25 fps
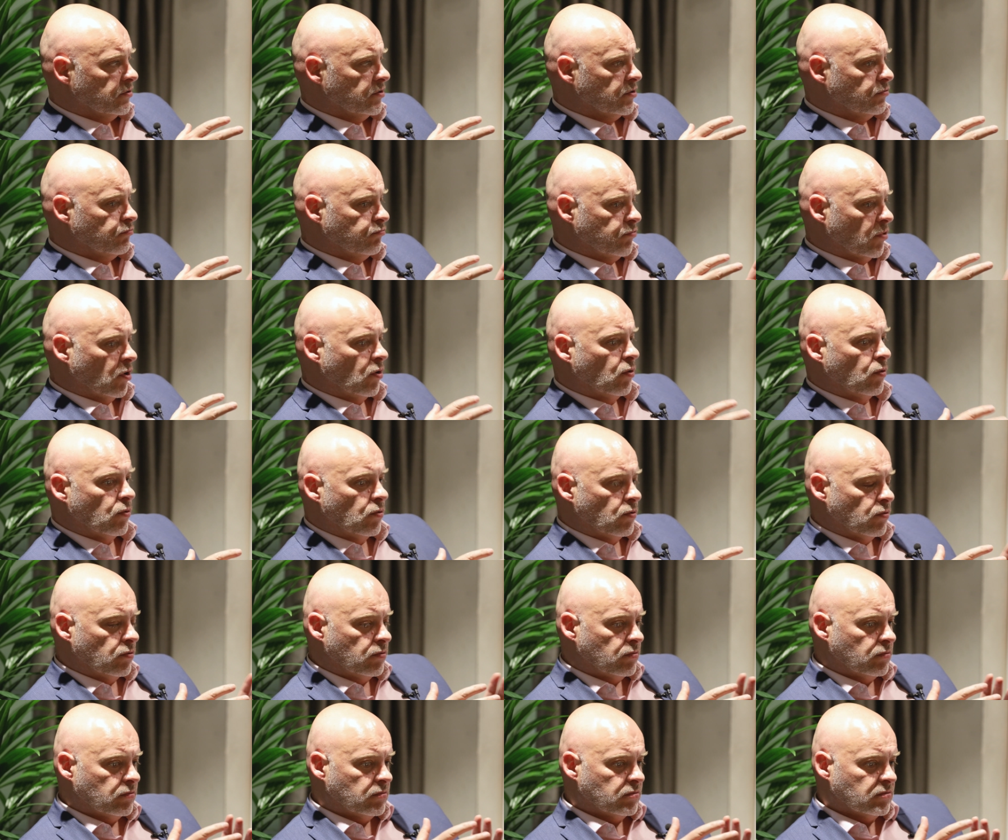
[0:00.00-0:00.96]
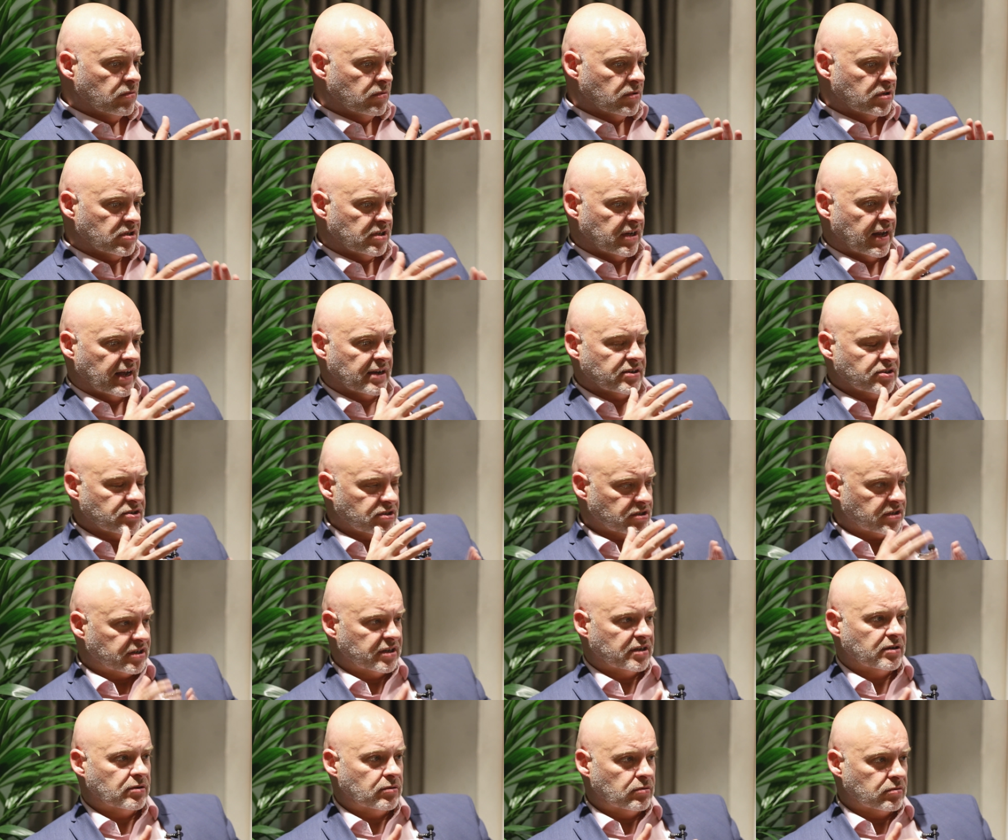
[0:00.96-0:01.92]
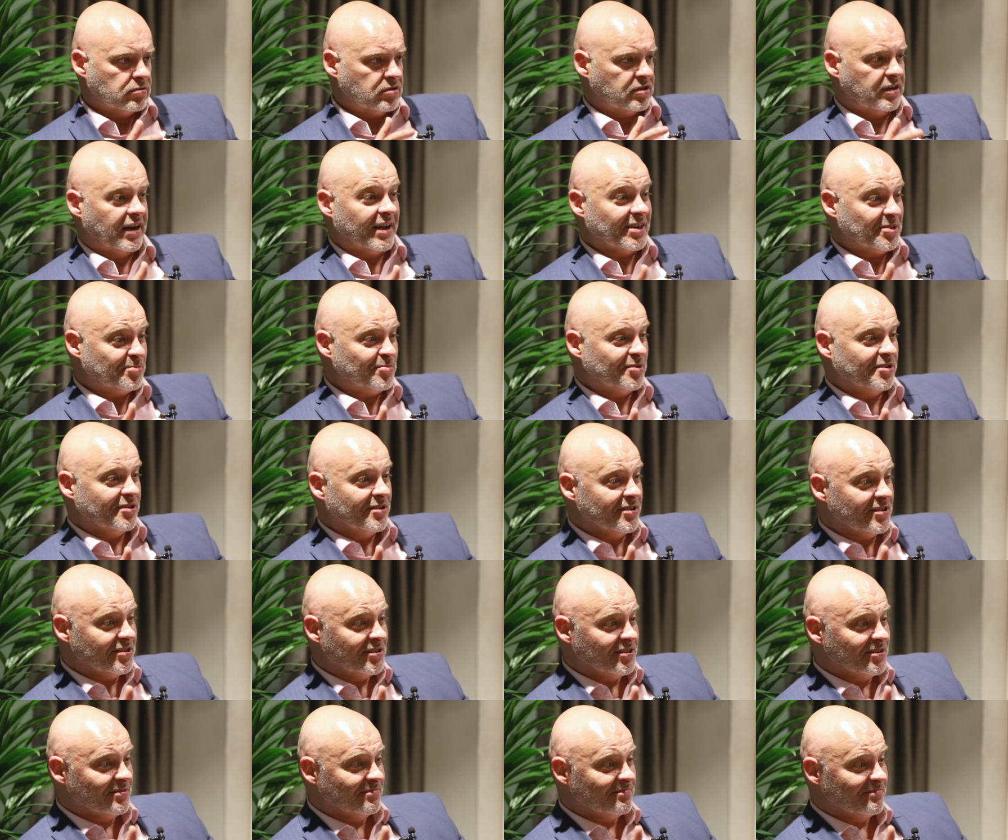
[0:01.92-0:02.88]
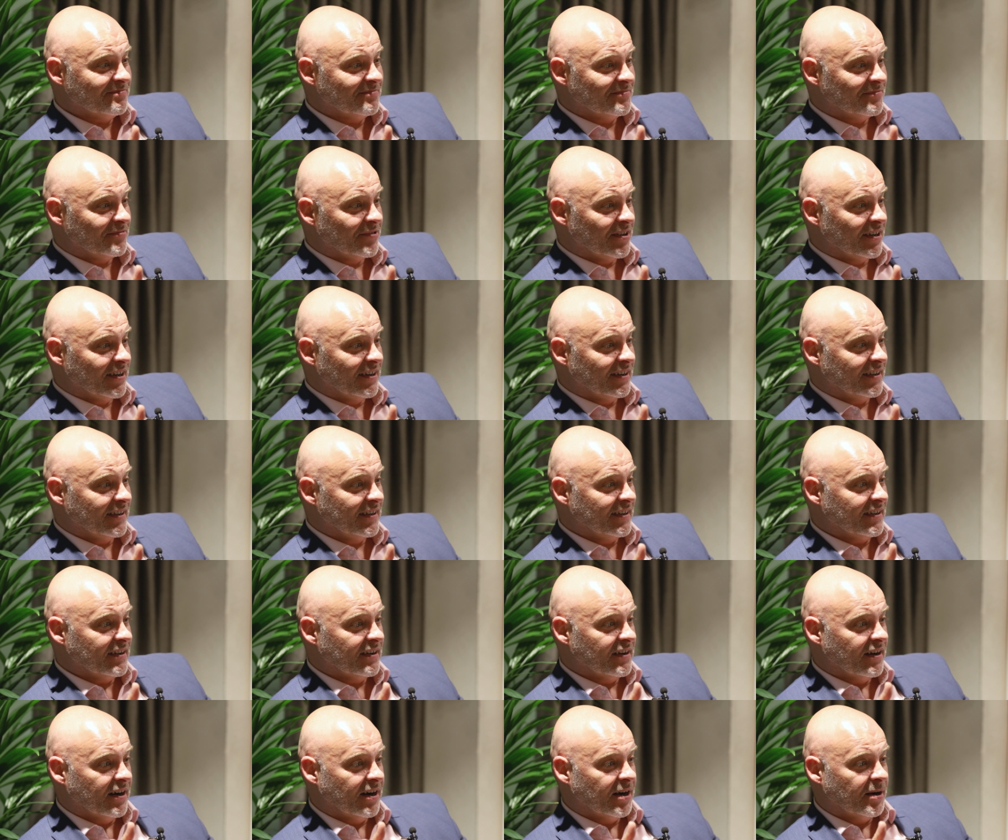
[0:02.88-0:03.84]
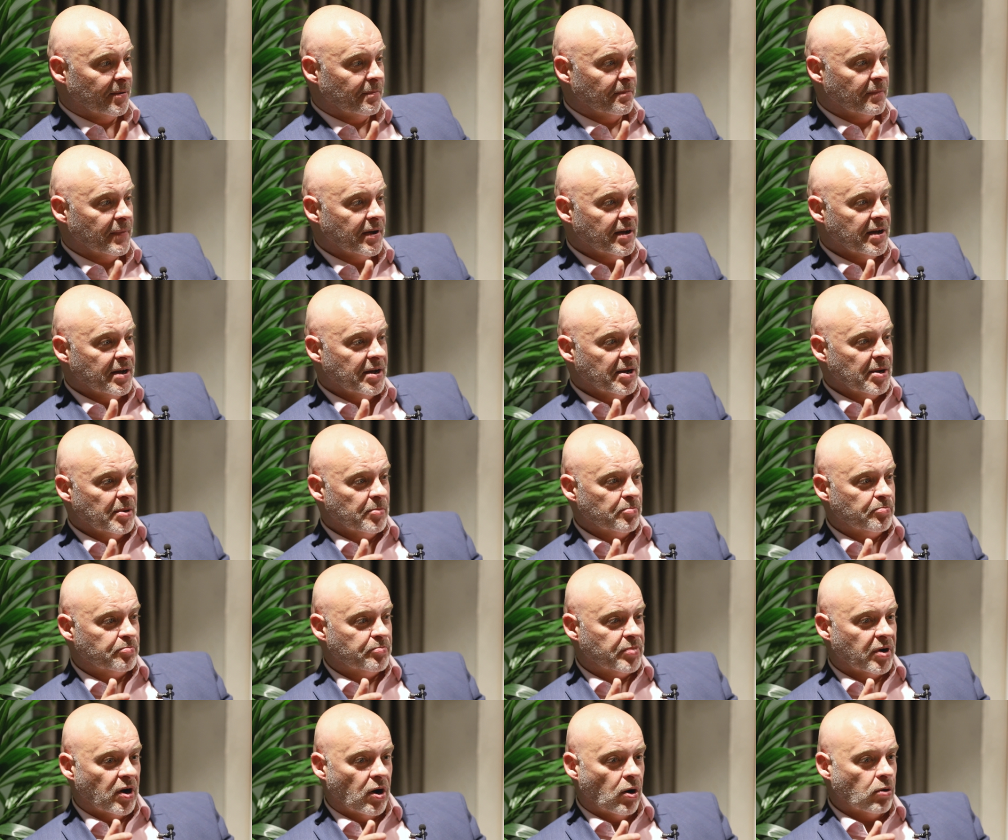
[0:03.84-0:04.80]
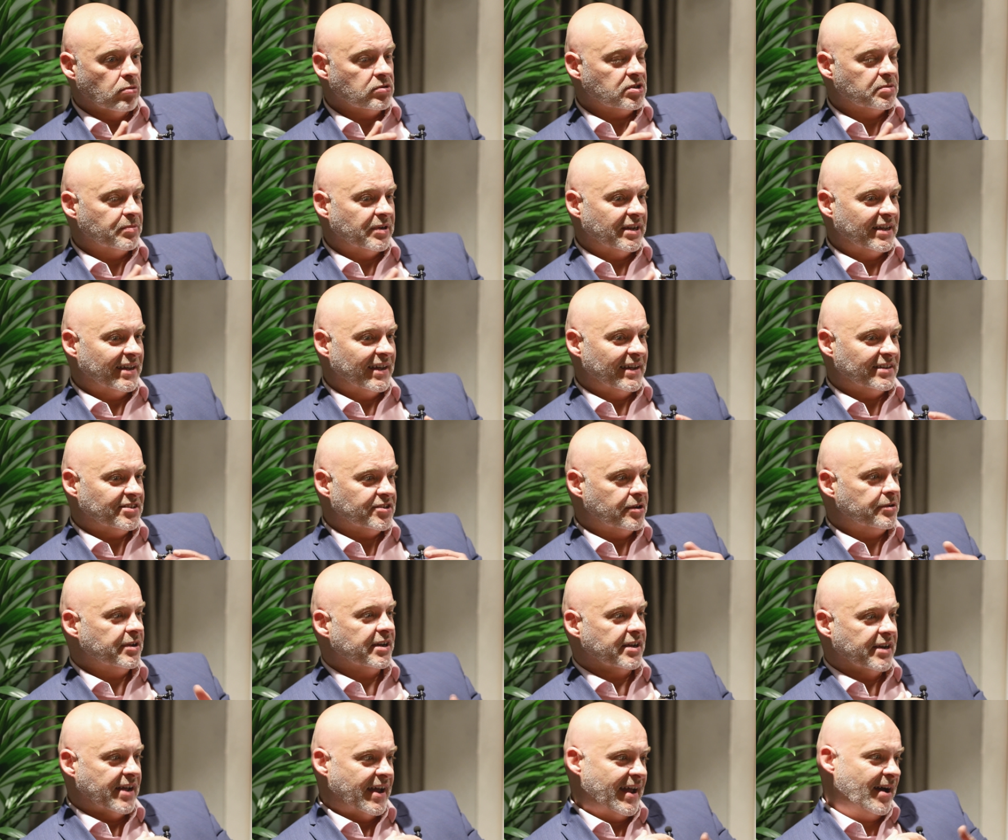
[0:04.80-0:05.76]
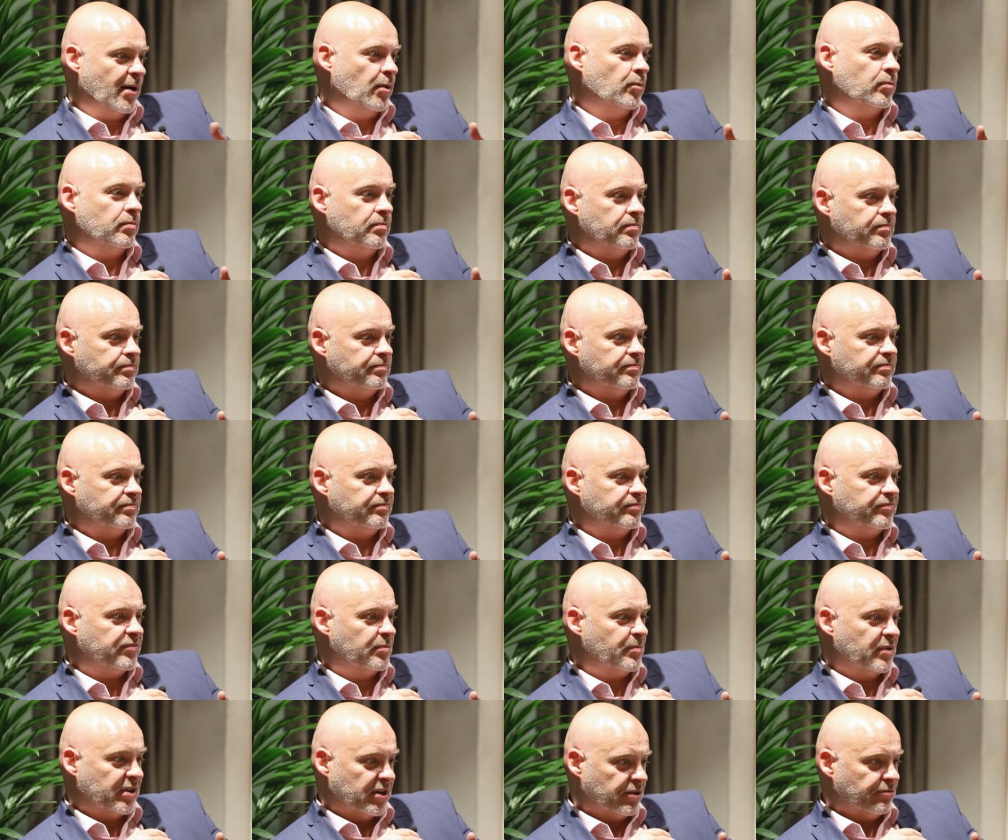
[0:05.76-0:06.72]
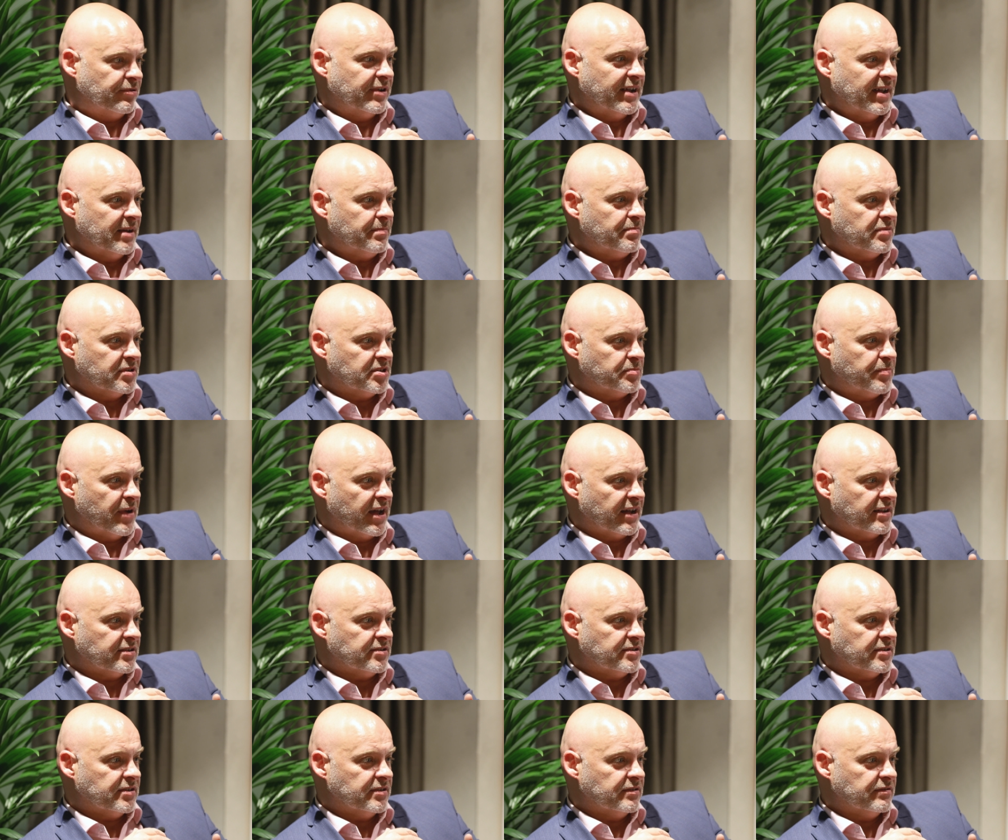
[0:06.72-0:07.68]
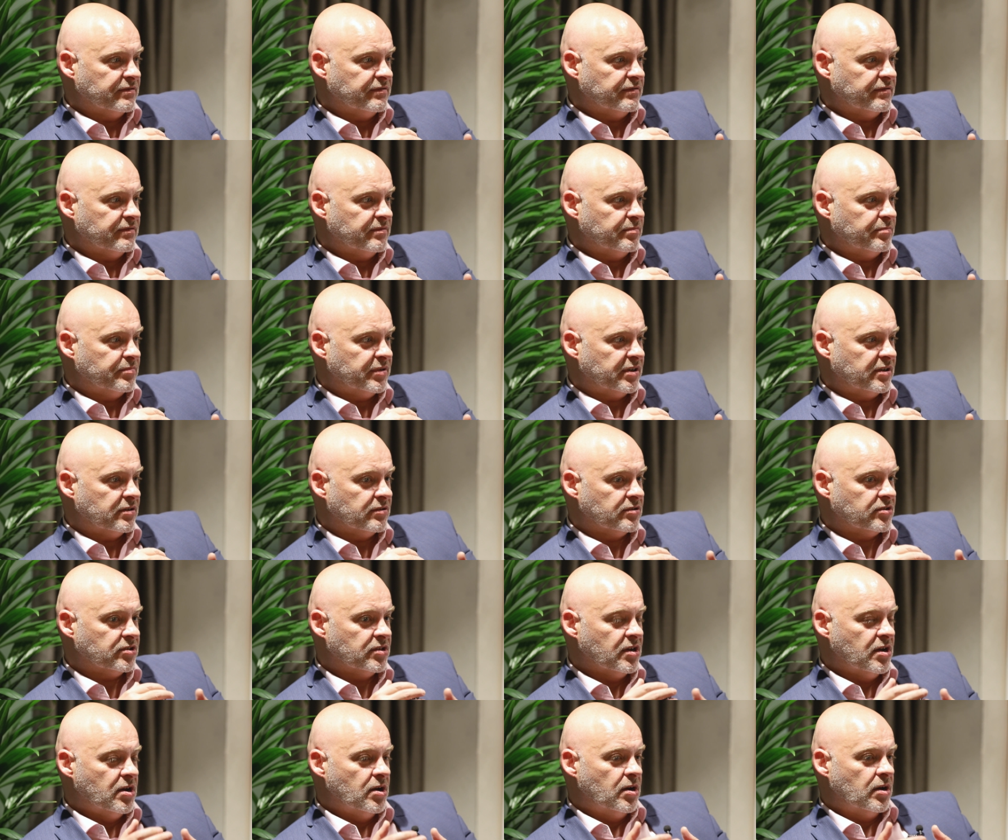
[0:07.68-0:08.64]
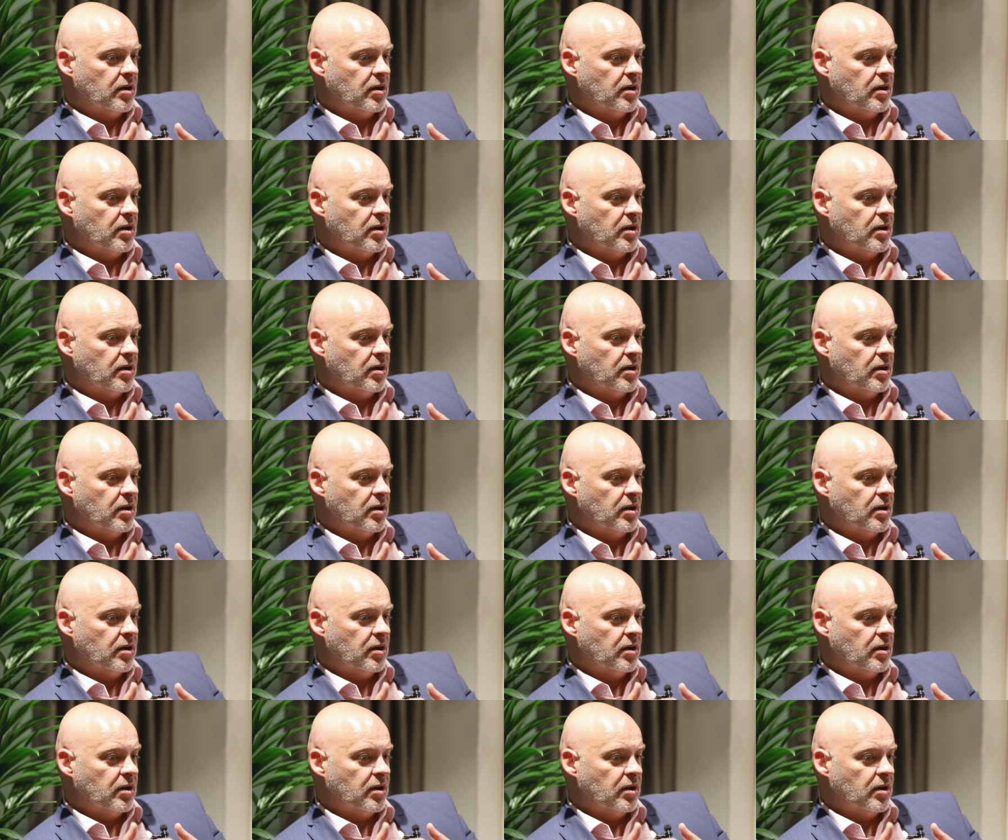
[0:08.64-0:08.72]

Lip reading: role / skill / person really. But ultimately, it's only going to help from a career perspective, because